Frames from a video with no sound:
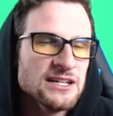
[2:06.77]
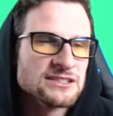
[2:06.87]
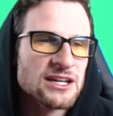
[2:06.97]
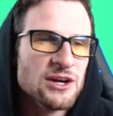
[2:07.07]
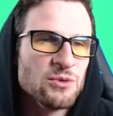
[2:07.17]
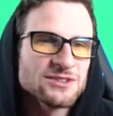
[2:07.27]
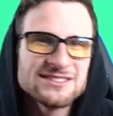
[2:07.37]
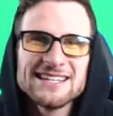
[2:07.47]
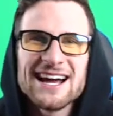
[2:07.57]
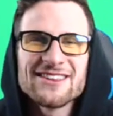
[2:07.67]
So we'll
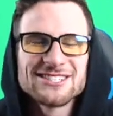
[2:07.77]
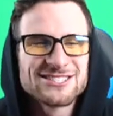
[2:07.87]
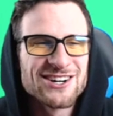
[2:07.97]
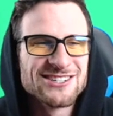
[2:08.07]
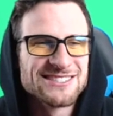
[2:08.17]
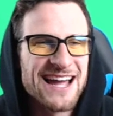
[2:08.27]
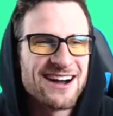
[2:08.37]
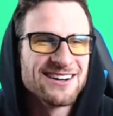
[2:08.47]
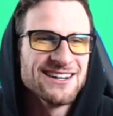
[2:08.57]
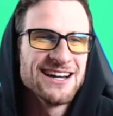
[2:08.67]
see how this turns
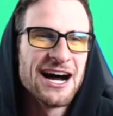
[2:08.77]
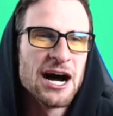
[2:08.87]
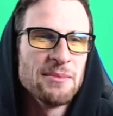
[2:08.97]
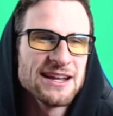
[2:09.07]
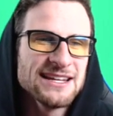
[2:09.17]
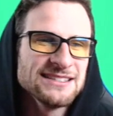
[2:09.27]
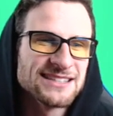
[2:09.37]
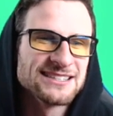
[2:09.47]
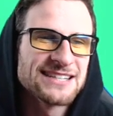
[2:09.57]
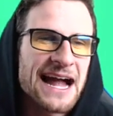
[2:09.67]
out. Uh, but he's
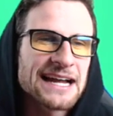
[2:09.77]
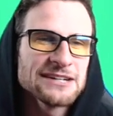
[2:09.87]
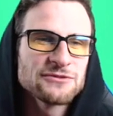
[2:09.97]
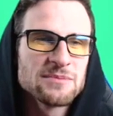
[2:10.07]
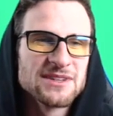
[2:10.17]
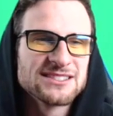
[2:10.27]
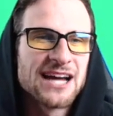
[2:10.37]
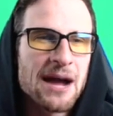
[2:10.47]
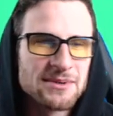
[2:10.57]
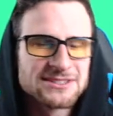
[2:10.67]
attacking from the
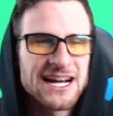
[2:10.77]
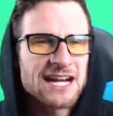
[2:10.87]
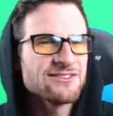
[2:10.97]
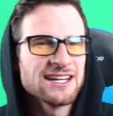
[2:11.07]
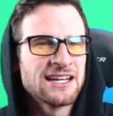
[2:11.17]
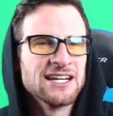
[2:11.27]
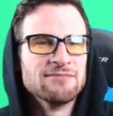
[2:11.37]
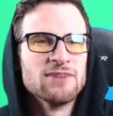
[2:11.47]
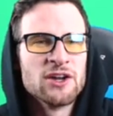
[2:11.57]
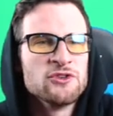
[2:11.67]
top. It's kind of like
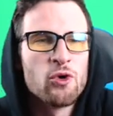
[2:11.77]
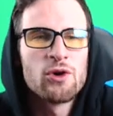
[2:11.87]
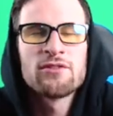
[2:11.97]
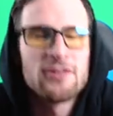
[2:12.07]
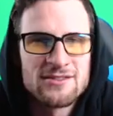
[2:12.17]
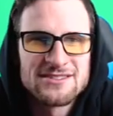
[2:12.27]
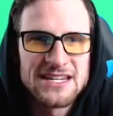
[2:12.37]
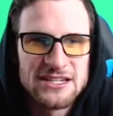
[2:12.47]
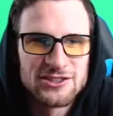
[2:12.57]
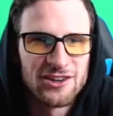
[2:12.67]
a, a northern
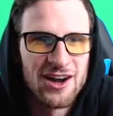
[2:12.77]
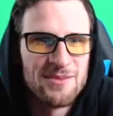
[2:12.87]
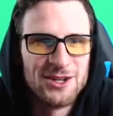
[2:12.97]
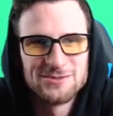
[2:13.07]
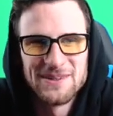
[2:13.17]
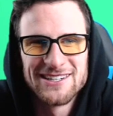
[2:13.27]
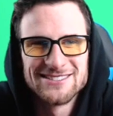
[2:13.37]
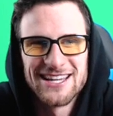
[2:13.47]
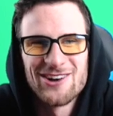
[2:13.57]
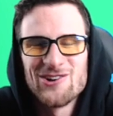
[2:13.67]
teaser almost,
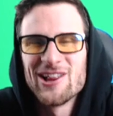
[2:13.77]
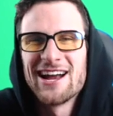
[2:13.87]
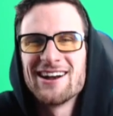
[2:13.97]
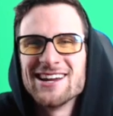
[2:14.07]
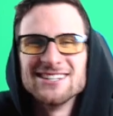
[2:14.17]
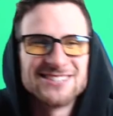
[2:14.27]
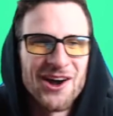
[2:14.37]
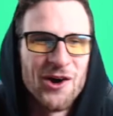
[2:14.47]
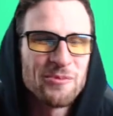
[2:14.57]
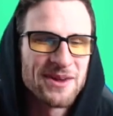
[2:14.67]
because that whole area is
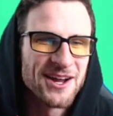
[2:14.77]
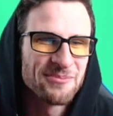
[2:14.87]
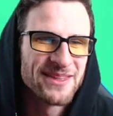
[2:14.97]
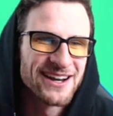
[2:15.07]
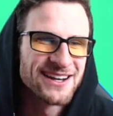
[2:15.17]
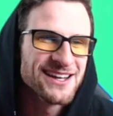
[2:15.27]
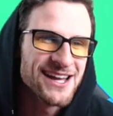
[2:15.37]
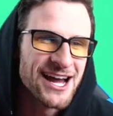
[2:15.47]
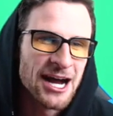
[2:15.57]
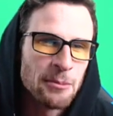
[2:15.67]
open up there.
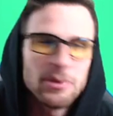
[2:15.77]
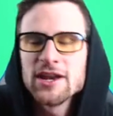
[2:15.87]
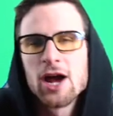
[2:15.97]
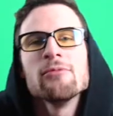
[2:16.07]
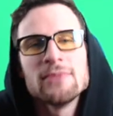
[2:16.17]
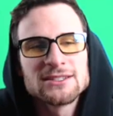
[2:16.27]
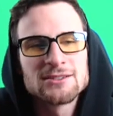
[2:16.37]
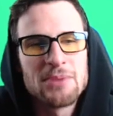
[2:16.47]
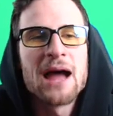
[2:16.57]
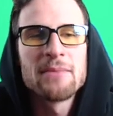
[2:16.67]
Um, but no, it's
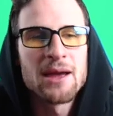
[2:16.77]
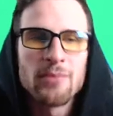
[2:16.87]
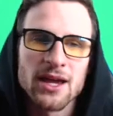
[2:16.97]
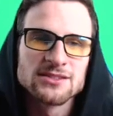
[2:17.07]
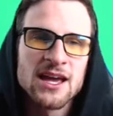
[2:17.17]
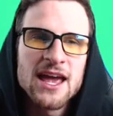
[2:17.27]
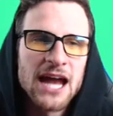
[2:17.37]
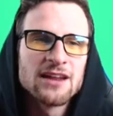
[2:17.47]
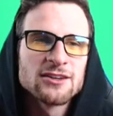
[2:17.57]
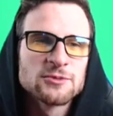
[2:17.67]
the Batman base,
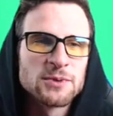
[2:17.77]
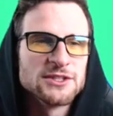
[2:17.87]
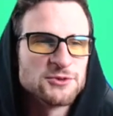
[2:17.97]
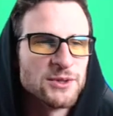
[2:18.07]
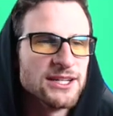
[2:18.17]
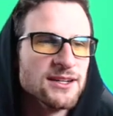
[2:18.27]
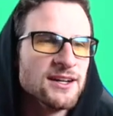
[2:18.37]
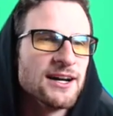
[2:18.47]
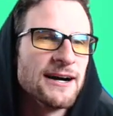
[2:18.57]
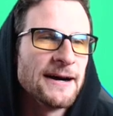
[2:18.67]
and it looks pretty sweet.
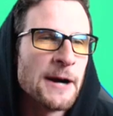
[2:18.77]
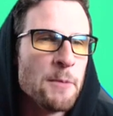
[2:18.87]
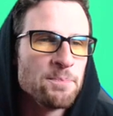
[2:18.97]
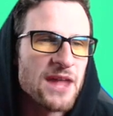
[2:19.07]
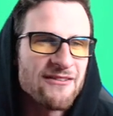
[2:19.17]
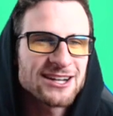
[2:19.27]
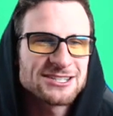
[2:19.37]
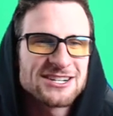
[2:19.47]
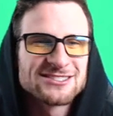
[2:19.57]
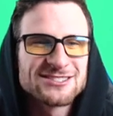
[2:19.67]
Um, I've
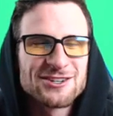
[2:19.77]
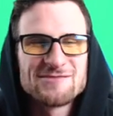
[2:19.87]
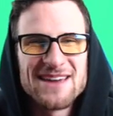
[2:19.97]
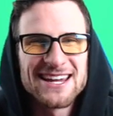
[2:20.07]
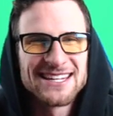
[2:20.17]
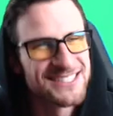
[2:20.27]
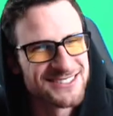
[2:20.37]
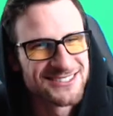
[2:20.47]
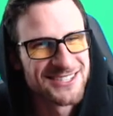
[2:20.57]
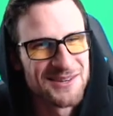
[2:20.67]
actually considered
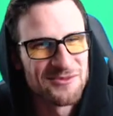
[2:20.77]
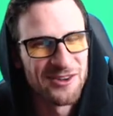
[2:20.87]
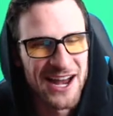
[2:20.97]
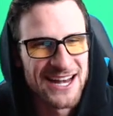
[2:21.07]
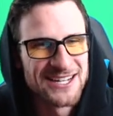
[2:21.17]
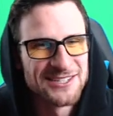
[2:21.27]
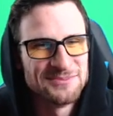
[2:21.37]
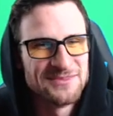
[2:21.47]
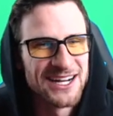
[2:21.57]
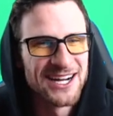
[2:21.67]
making some
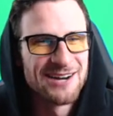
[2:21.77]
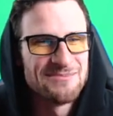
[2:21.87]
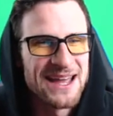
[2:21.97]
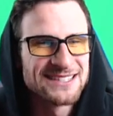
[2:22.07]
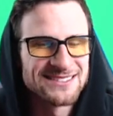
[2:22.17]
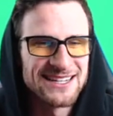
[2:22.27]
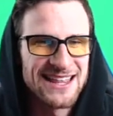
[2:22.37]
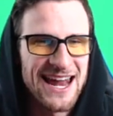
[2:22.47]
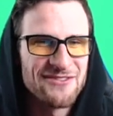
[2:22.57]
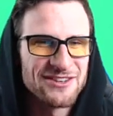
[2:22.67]
random uh, base like
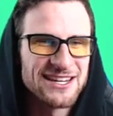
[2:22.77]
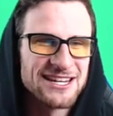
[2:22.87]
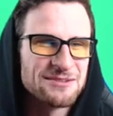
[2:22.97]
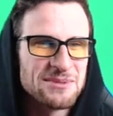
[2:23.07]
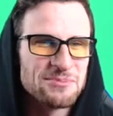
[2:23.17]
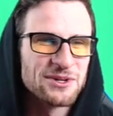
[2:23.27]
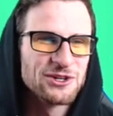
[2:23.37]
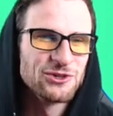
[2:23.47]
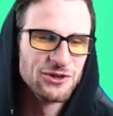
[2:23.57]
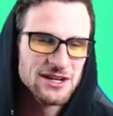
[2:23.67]
that. I feel like it could be pretty
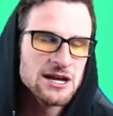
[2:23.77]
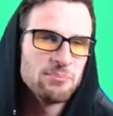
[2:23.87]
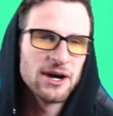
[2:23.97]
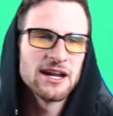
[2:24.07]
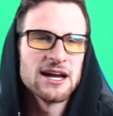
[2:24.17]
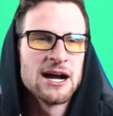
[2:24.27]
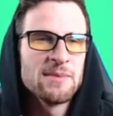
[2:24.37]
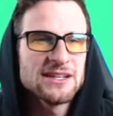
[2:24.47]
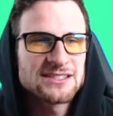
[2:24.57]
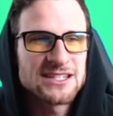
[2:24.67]
cool. But um,
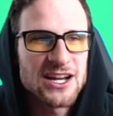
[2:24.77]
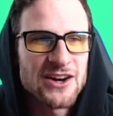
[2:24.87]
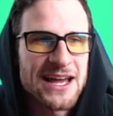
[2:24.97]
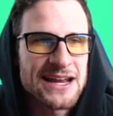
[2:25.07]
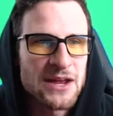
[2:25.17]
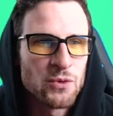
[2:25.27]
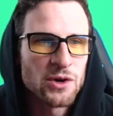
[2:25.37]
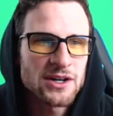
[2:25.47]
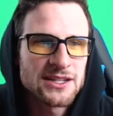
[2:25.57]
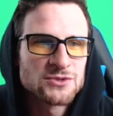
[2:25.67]
he's going to go ahead and
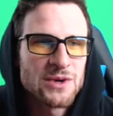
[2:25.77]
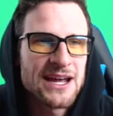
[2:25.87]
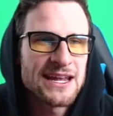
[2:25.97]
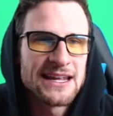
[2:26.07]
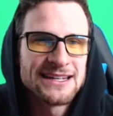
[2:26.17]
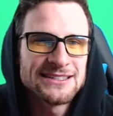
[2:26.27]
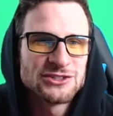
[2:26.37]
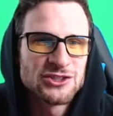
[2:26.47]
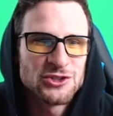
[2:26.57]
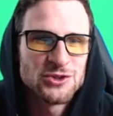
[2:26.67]
work his way
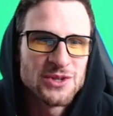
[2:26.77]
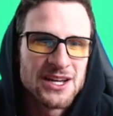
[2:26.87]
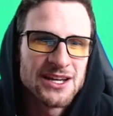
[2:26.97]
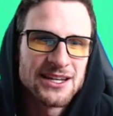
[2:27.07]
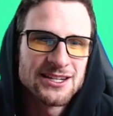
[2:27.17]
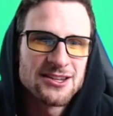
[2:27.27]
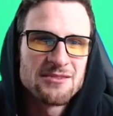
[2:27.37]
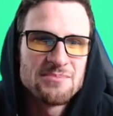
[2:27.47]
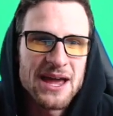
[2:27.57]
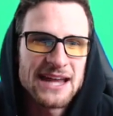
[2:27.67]
into, into the
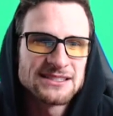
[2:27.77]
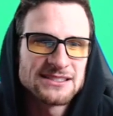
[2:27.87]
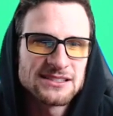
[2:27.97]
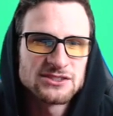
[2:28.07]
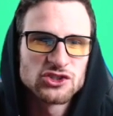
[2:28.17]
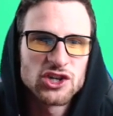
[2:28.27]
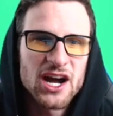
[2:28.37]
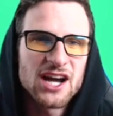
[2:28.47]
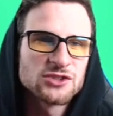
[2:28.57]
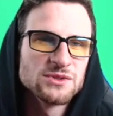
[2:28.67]
base. This is
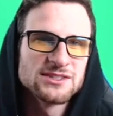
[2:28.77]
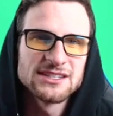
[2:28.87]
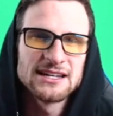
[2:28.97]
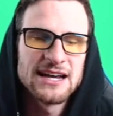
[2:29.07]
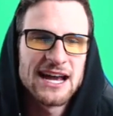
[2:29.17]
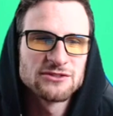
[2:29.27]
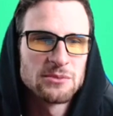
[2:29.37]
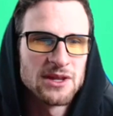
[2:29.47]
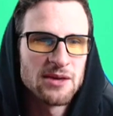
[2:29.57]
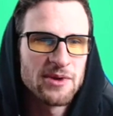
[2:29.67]
Josh once again, guys,
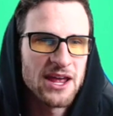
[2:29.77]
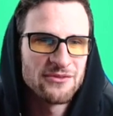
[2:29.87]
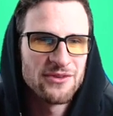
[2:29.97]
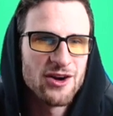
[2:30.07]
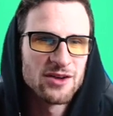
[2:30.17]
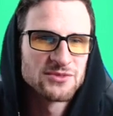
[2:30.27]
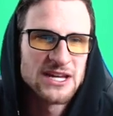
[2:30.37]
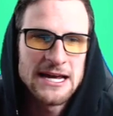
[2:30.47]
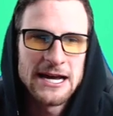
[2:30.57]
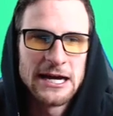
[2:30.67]
from Eliminate Farms.
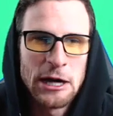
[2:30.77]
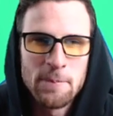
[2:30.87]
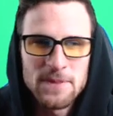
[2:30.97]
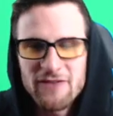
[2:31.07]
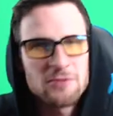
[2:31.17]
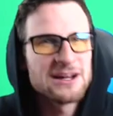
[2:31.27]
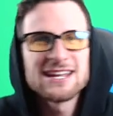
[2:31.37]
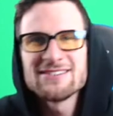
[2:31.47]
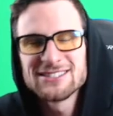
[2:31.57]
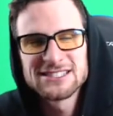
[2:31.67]
Um,
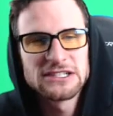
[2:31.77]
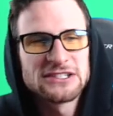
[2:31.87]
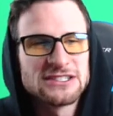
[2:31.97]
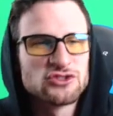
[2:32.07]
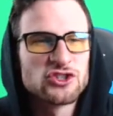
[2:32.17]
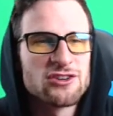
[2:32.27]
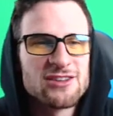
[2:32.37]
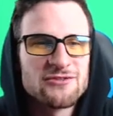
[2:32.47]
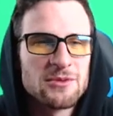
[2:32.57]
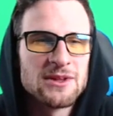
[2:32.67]
everybody in this series is
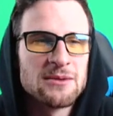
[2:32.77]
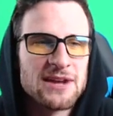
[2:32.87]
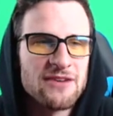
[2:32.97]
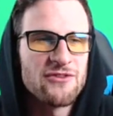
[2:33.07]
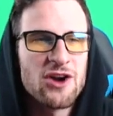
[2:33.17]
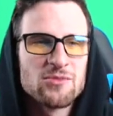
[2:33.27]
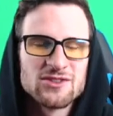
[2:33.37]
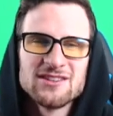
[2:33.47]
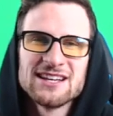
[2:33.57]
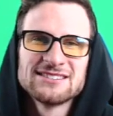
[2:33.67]
generally from Eliminate Farms,
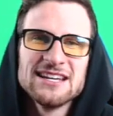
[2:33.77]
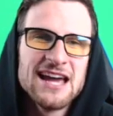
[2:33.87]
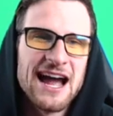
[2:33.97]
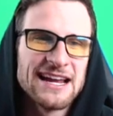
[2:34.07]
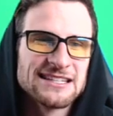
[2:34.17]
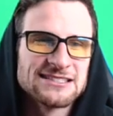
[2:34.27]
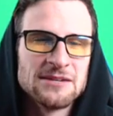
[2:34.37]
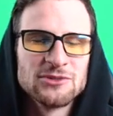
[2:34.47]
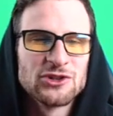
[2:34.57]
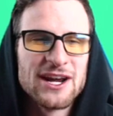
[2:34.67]
unless I get
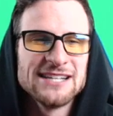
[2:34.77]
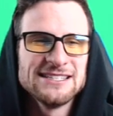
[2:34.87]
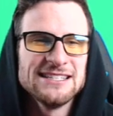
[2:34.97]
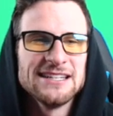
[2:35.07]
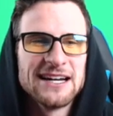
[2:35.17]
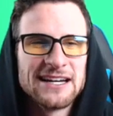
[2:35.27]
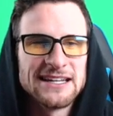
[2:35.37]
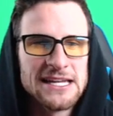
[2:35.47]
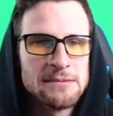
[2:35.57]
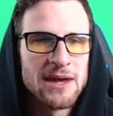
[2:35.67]
some crazy uh,
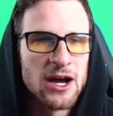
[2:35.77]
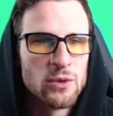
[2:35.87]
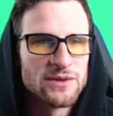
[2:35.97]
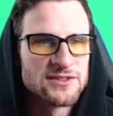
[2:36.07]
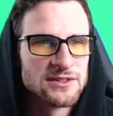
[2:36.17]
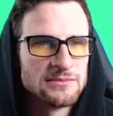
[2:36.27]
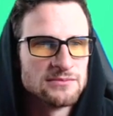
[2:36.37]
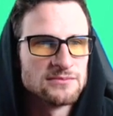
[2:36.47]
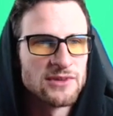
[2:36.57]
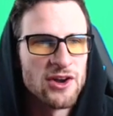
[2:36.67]
email with
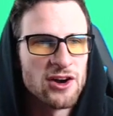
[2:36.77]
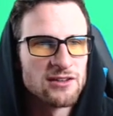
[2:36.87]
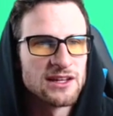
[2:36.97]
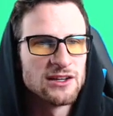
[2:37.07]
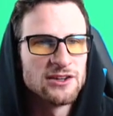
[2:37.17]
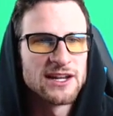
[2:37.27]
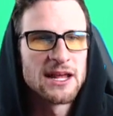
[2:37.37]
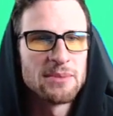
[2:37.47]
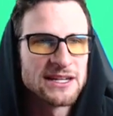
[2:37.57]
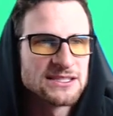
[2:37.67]
some gnarly loot in
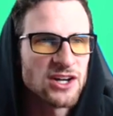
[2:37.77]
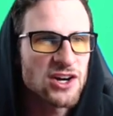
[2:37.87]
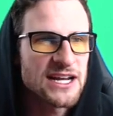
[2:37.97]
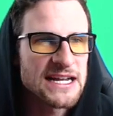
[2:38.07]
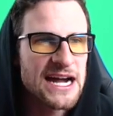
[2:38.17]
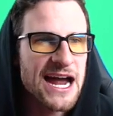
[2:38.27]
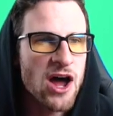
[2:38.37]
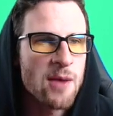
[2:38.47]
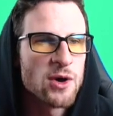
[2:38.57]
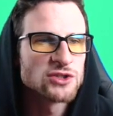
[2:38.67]
it. But he's already got
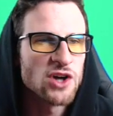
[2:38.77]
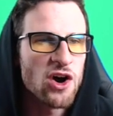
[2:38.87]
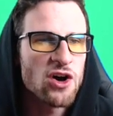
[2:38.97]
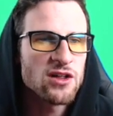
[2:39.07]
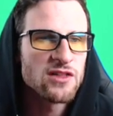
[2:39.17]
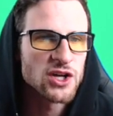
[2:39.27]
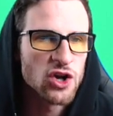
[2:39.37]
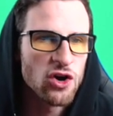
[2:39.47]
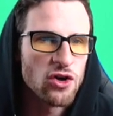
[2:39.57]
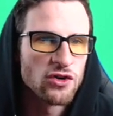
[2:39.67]
almost all of the
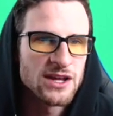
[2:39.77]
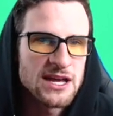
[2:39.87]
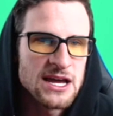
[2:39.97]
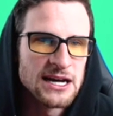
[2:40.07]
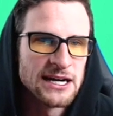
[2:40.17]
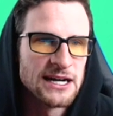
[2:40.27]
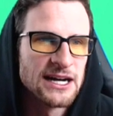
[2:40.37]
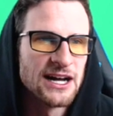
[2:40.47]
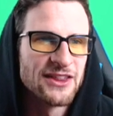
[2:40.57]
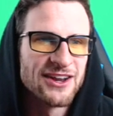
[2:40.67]
gold.
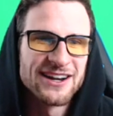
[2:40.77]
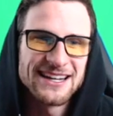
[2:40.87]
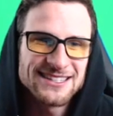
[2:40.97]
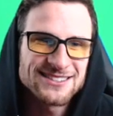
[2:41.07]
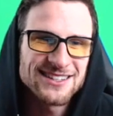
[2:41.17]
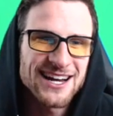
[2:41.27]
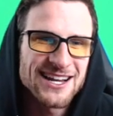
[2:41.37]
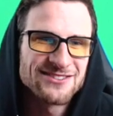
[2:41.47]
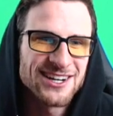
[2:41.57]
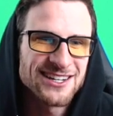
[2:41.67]
Uh, there is a lot
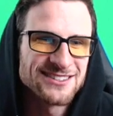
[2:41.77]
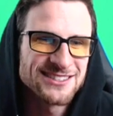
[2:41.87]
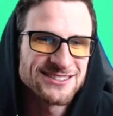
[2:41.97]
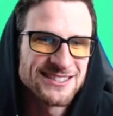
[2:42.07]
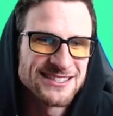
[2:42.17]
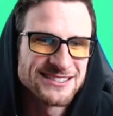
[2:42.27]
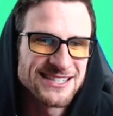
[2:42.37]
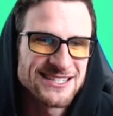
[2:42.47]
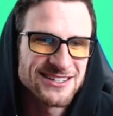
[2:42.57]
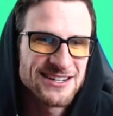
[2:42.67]
of Dark Elixir in the
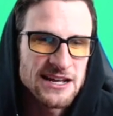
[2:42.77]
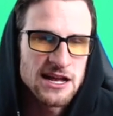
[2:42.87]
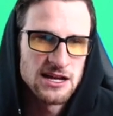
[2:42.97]
center.